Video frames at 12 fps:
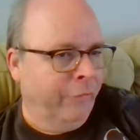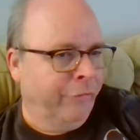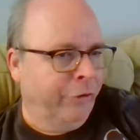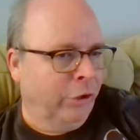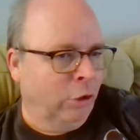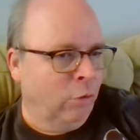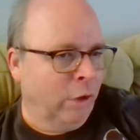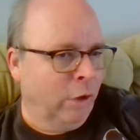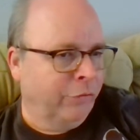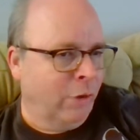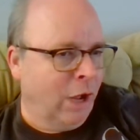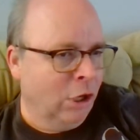fairly quick,
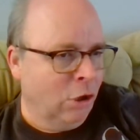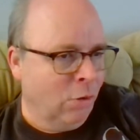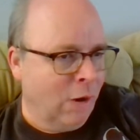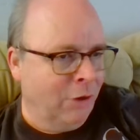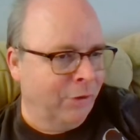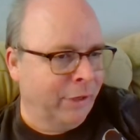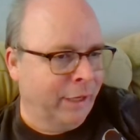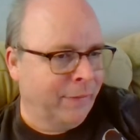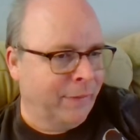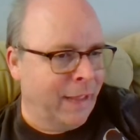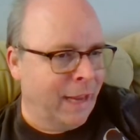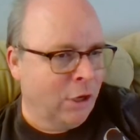so I'll go out and
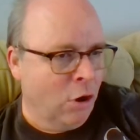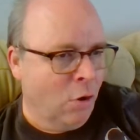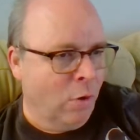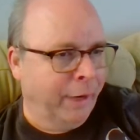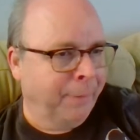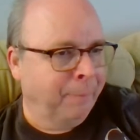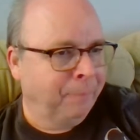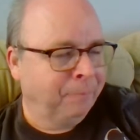get that going.